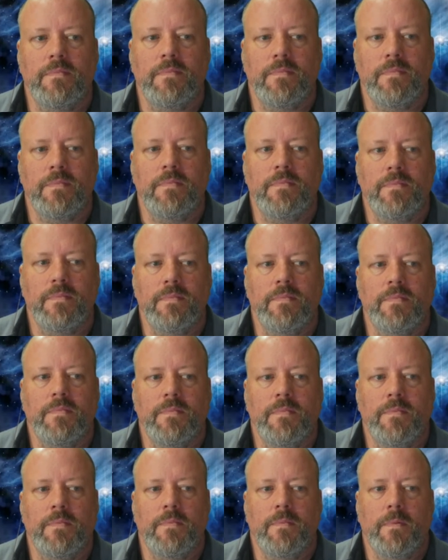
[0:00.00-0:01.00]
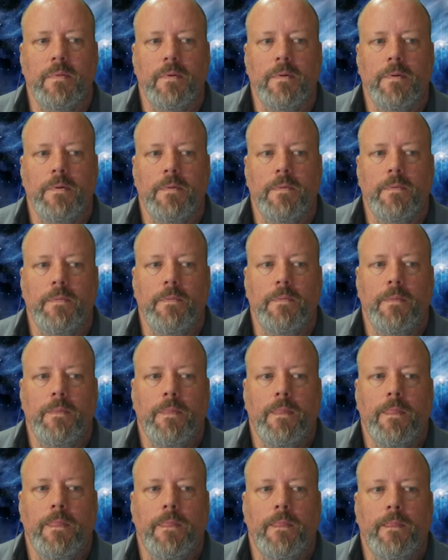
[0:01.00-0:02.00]

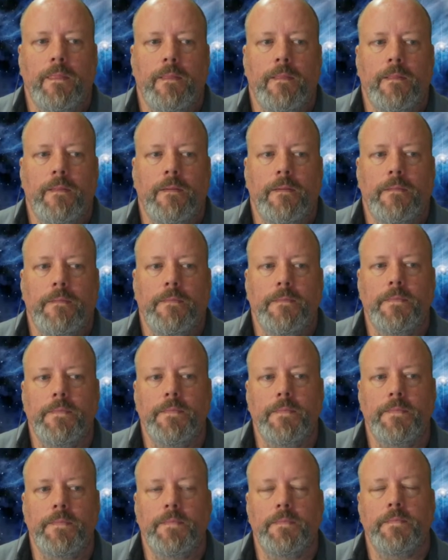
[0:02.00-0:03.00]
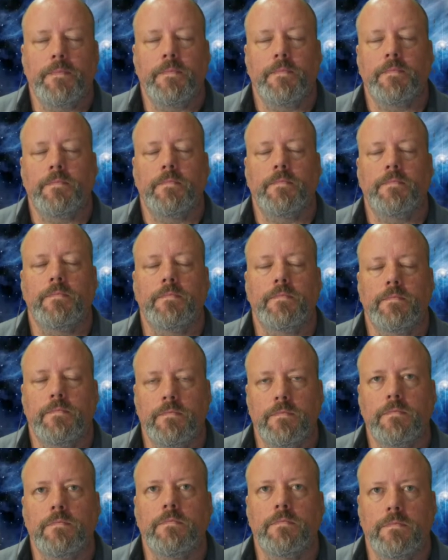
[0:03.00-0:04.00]

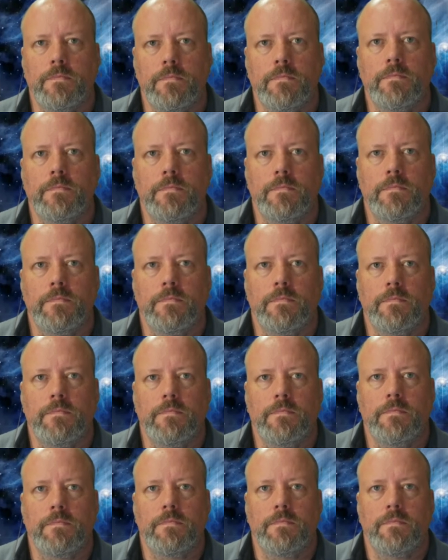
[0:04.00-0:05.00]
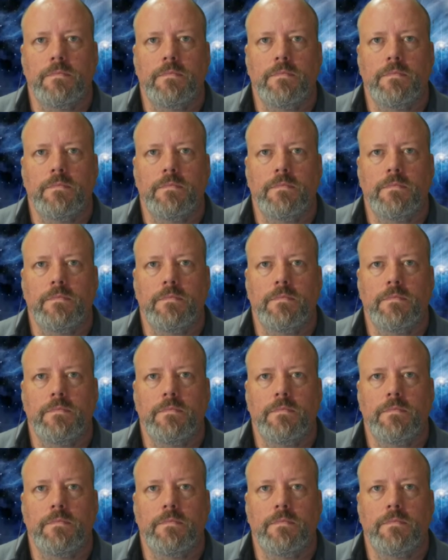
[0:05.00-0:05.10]
(not speaking)